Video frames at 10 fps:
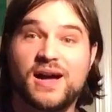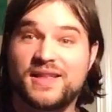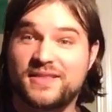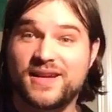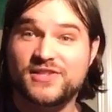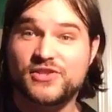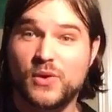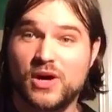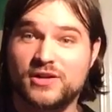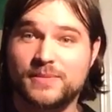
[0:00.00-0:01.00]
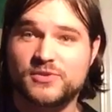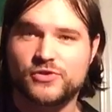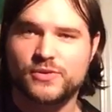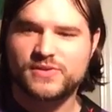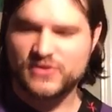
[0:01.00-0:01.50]
And not so hard
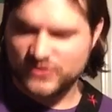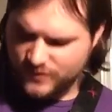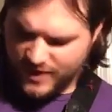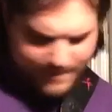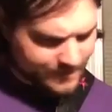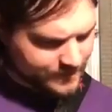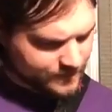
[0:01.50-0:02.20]
upstrokes, right?